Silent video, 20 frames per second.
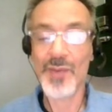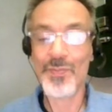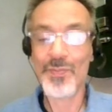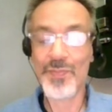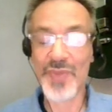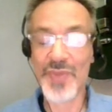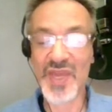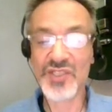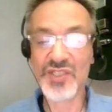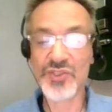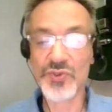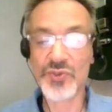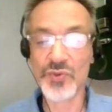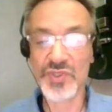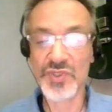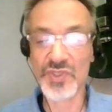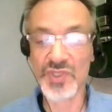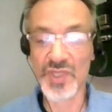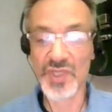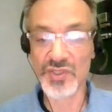based on
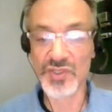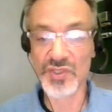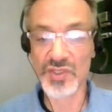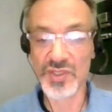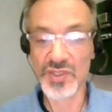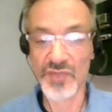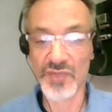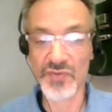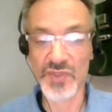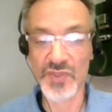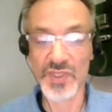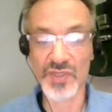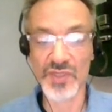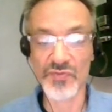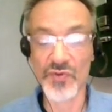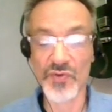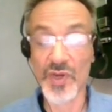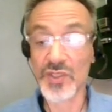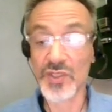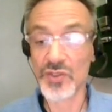sensitivity and
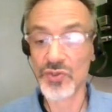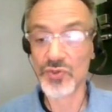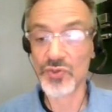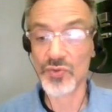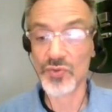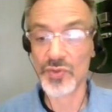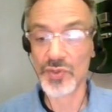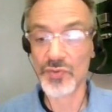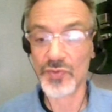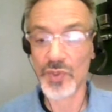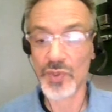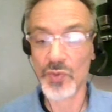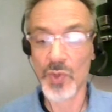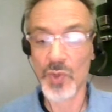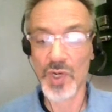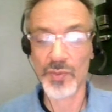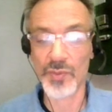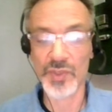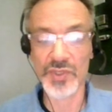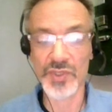regulatory
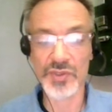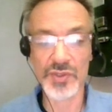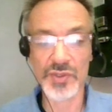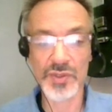requirements.